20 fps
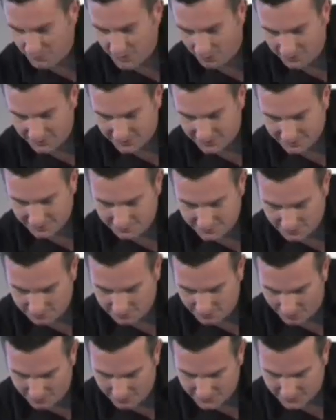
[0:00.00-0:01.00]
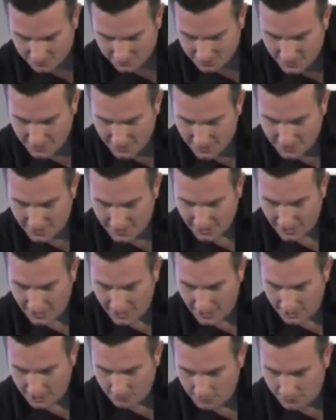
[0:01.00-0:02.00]
for no one to publish them.
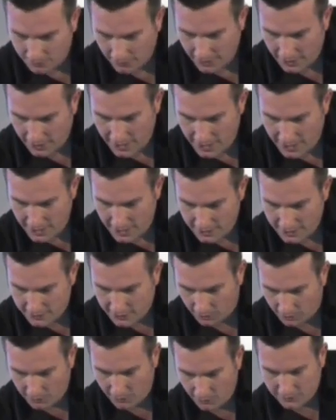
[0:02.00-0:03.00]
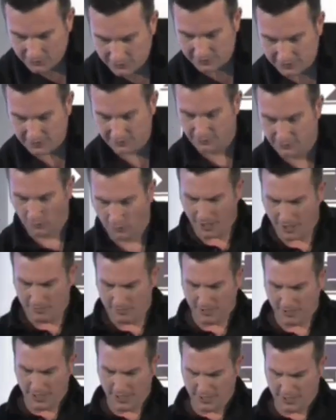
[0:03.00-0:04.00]
We've got a Commodore 64
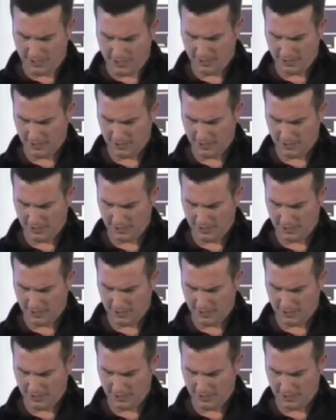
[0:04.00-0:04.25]
emulator.